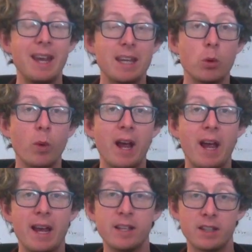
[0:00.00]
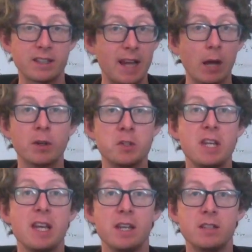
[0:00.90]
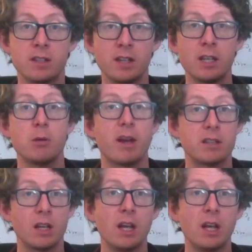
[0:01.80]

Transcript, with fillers: in a way that guaranteed you had